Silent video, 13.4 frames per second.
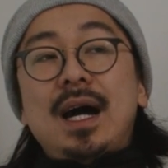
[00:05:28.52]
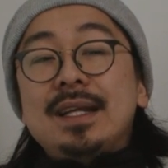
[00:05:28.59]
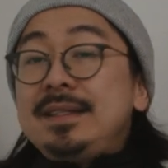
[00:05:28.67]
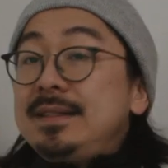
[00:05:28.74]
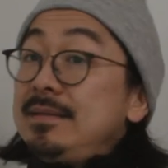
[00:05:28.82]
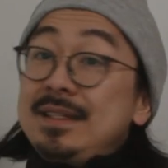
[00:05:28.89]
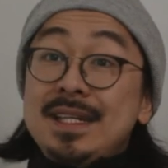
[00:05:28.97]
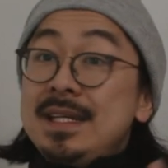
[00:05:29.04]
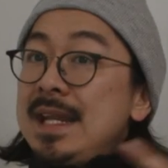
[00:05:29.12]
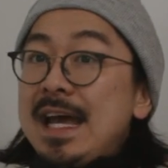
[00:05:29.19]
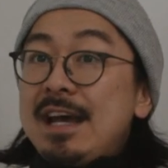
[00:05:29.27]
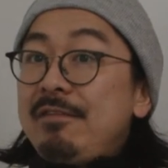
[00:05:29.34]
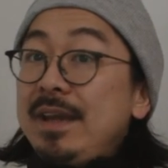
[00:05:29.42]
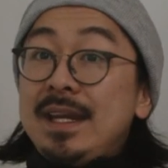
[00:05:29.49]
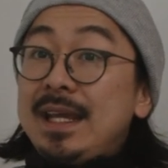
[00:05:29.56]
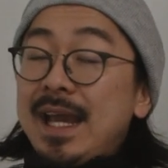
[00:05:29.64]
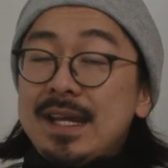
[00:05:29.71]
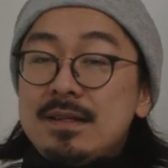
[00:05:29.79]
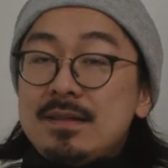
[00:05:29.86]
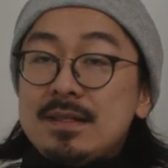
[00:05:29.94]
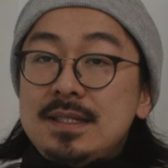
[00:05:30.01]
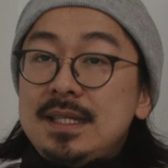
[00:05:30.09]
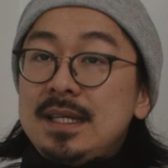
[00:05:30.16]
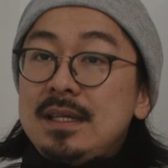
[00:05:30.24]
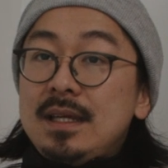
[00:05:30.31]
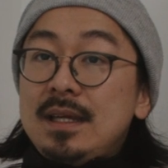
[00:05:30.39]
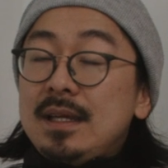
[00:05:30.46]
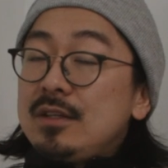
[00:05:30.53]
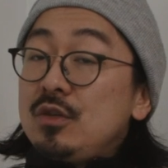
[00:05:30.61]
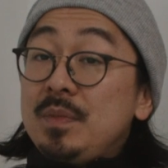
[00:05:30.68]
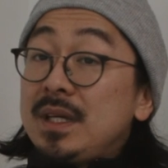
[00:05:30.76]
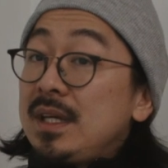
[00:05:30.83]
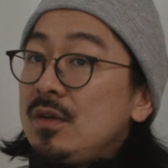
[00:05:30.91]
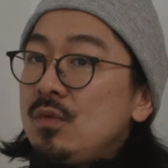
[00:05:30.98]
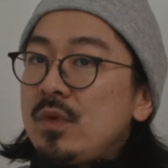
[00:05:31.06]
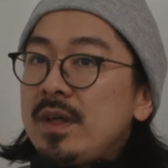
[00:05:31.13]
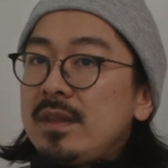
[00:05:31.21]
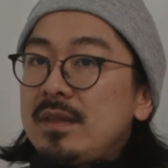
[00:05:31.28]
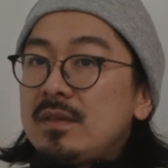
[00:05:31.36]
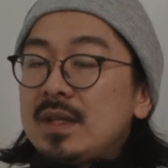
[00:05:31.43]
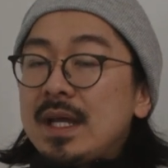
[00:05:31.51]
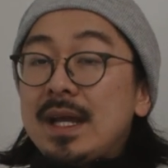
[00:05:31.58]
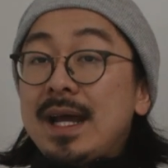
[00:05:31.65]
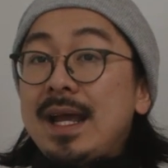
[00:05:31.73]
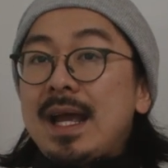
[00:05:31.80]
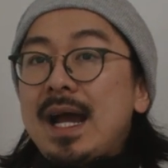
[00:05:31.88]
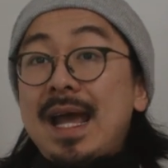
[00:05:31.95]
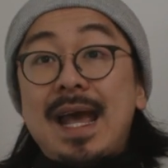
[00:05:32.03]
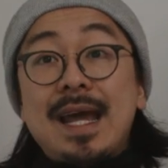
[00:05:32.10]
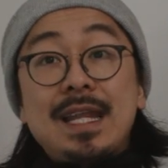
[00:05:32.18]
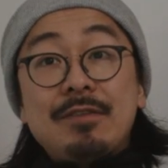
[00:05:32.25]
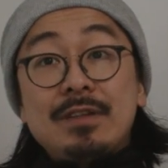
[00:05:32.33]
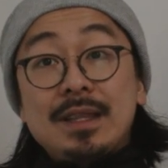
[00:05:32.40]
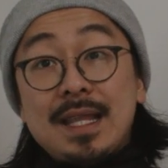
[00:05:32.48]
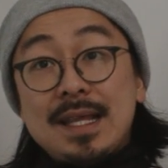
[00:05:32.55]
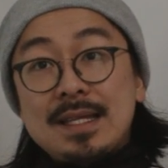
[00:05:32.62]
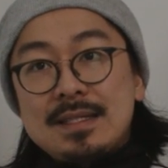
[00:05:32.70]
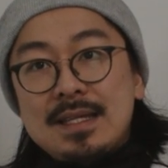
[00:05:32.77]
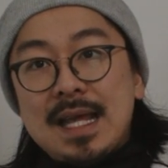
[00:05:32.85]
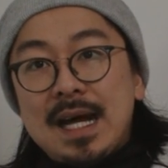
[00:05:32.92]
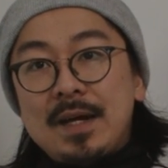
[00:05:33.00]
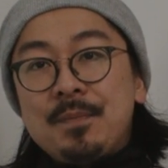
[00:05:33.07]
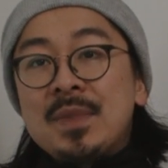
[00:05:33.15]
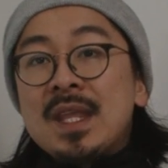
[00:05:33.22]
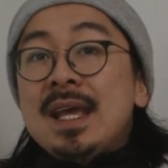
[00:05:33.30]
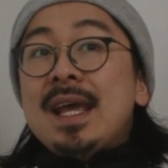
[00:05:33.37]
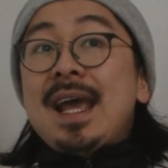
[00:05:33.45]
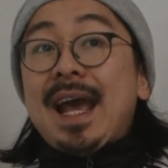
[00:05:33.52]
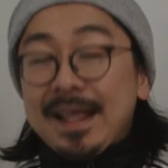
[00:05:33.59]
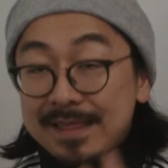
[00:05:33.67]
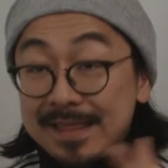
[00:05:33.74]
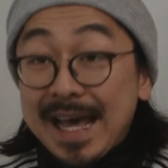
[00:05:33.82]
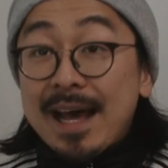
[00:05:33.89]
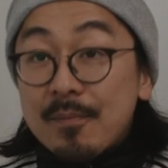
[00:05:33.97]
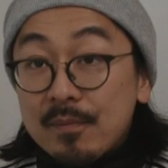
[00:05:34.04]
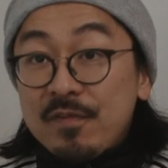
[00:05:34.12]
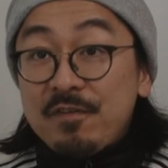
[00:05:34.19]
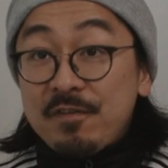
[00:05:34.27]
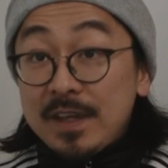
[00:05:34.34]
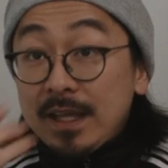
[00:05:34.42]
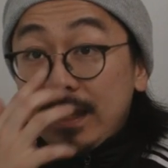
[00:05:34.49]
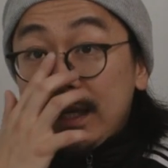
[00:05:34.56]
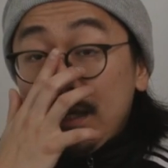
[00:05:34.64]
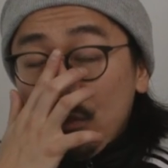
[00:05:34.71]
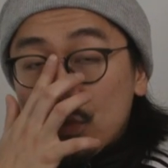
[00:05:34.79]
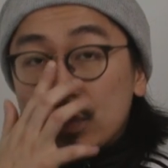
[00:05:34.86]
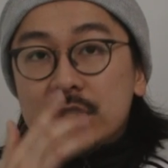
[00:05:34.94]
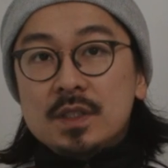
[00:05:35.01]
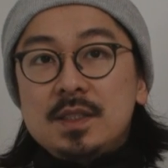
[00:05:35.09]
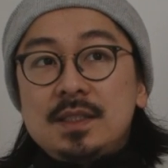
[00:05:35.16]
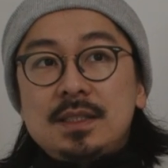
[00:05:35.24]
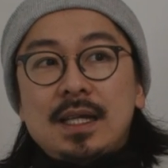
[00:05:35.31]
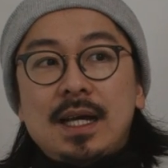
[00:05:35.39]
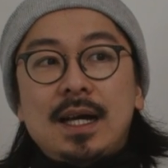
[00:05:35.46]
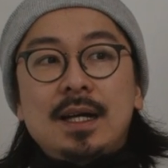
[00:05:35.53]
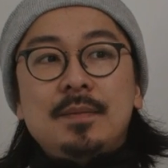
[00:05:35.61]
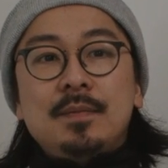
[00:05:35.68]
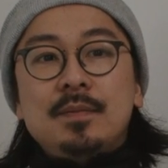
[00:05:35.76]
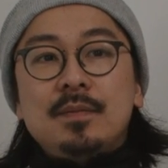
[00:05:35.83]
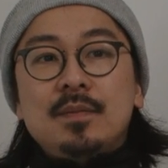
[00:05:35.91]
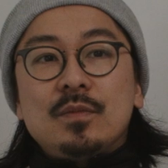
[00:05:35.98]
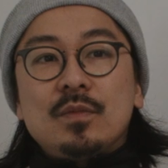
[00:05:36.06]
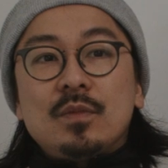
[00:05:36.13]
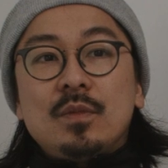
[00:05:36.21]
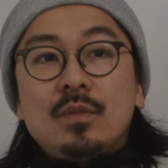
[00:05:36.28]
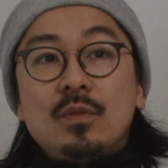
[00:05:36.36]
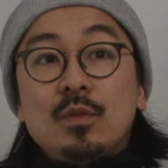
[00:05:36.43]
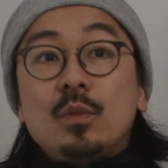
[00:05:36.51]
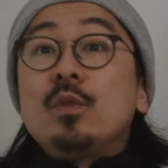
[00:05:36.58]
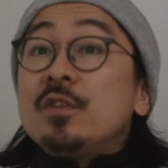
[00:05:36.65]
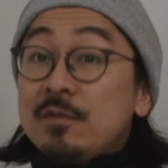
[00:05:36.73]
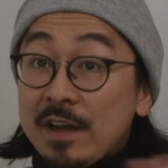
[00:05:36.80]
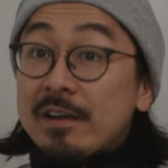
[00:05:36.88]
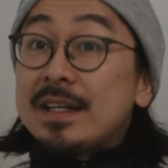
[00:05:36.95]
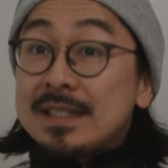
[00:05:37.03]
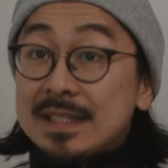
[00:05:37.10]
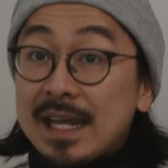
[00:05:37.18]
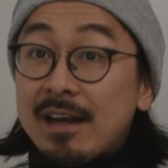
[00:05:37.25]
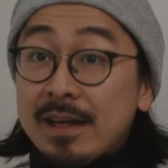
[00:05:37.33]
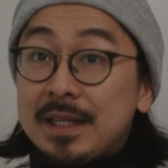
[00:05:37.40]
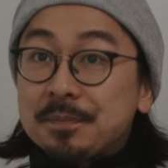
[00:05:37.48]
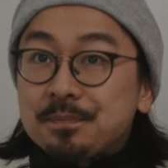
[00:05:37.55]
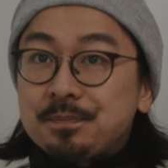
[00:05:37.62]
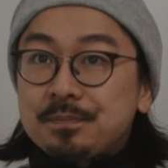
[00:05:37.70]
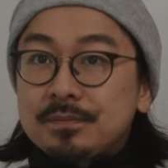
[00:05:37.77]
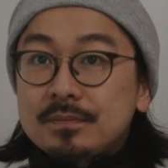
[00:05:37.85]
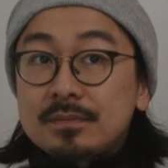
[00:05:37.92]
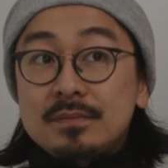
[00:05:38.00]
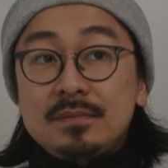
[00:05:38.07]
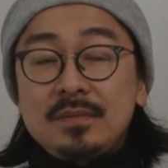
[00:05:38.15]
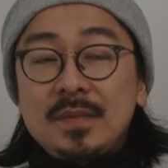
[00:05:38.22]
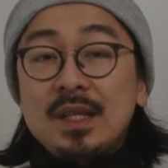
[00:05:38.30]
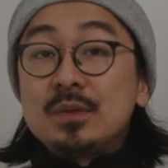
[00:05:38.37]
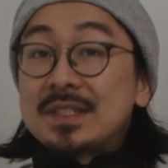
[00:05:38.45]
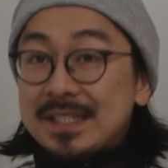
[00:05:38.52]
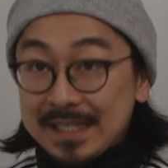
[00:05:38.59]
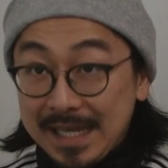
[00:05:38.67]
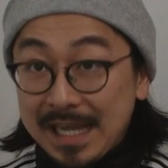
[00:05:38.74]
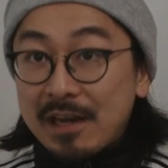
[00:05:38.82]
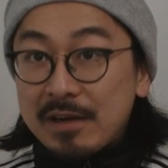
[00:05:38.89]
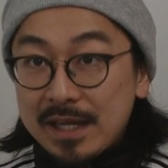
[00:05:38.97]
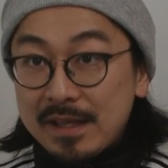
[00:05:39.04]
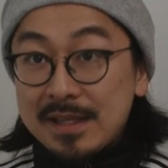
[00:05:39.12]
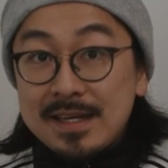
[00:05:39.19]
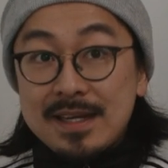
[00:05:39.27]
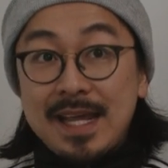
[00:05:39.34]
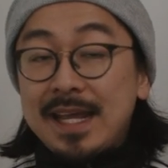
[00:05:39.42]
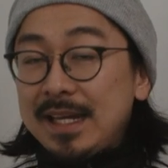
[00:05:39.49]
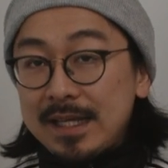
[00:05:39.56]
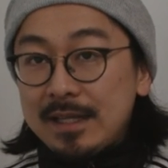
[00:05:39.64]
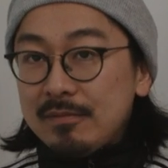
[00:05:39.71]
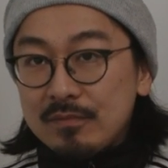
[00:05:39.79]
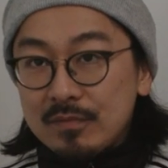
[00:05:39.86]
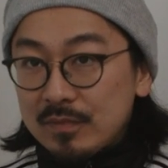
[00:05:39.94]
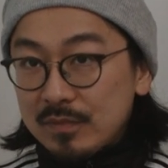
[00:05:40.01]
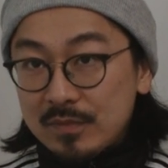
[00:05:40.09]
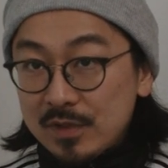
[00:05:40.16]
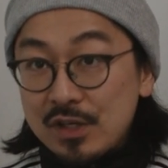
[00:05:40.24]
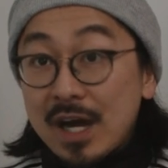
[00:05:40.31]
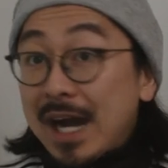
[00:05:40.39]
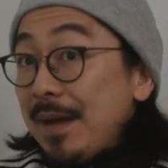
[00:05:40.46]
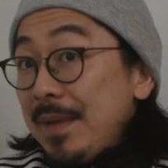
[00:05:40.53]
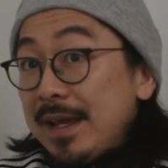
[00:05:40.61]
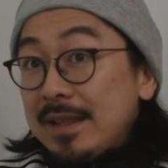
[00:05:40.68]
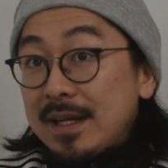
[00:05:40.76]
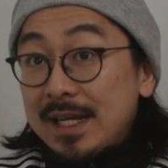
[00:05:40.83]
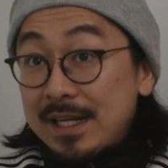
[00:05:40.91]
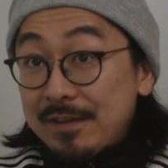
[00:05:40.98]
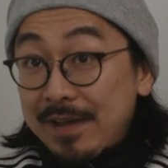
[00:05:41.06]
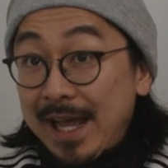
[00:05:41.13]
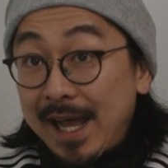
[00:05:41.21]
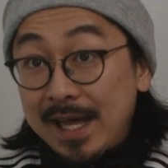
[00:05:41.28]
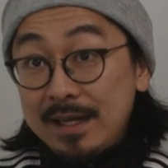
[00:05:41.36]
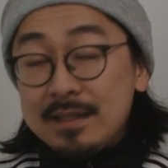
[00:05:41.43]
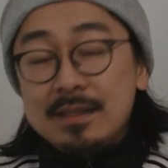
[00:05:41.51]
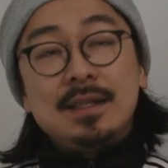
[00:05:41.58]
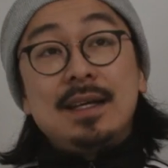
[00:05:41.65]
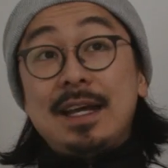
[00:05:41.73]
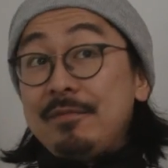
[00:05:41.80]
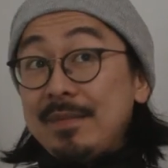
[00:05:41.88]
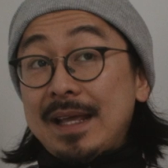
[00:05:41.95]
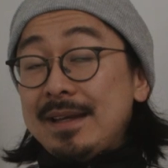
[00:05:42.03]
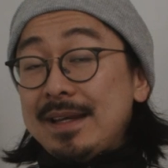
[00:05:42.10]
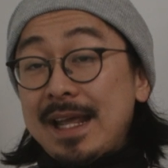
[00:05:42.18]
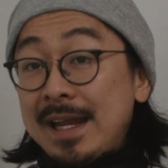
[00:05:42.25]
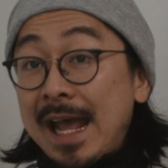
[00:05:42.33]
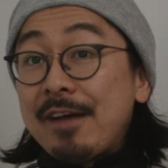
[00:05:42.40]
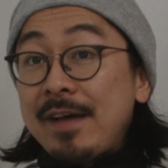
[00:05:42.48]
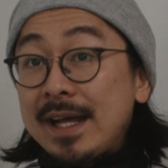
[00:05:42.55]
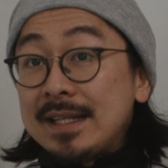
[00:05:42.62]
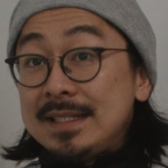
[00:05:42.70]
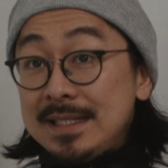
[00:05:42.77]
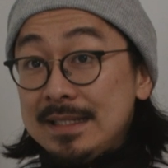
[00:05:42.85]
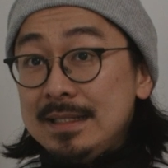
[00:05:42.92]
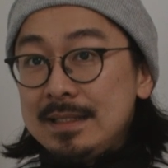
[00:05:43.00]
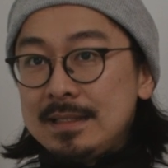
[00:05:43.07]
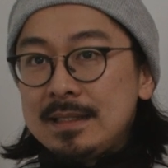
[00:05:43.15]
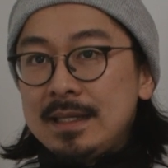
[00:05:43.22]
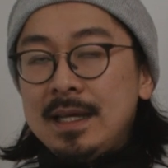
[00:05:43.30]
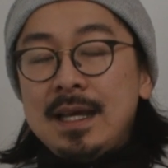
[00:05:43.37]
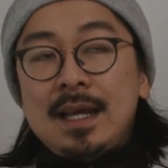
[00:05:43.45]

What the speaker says: I didn't have any agency to begin with, and I had even less now. And that feeling was very scary. It was scarier than any nightmare that I'd ever had and have had since.